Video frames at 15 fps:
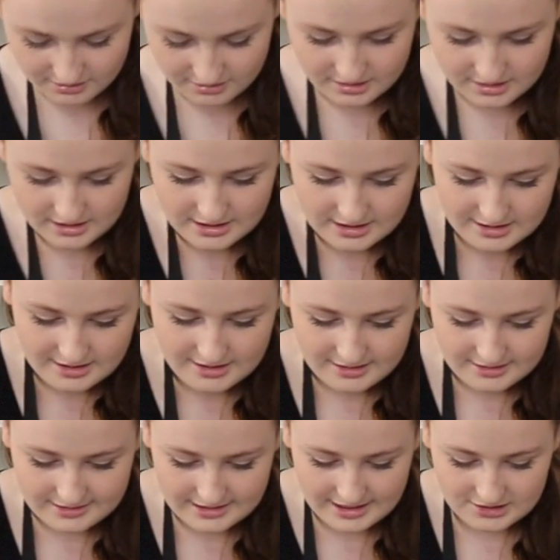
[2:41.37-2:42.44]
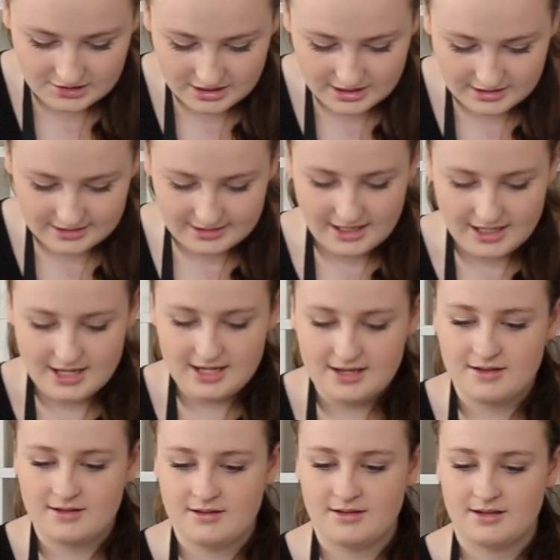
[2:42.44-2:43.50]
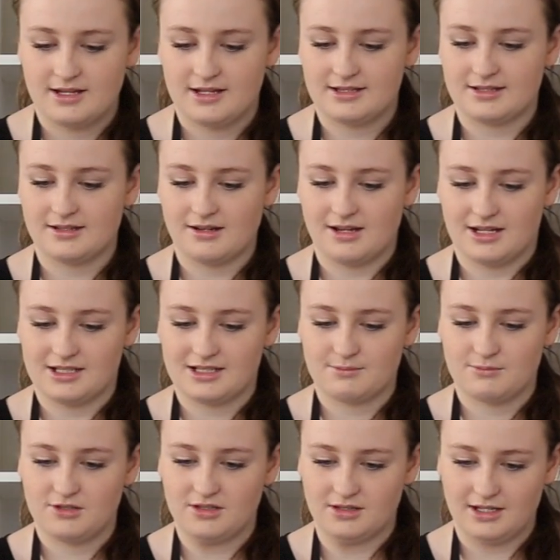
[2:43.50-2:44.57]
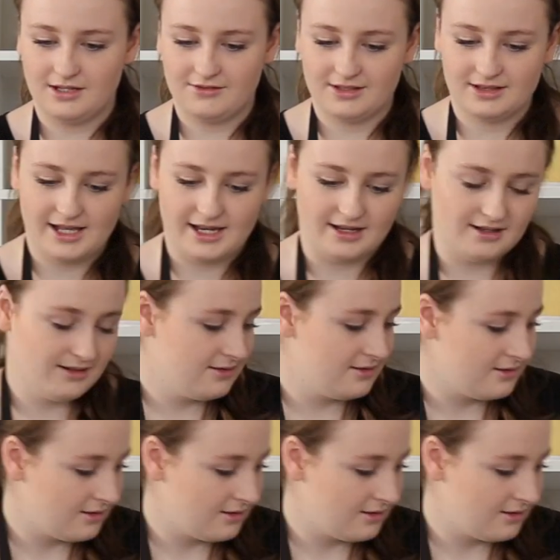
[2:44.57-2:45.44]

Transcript: through. So as you can see, it's a nice, smooth, even layer.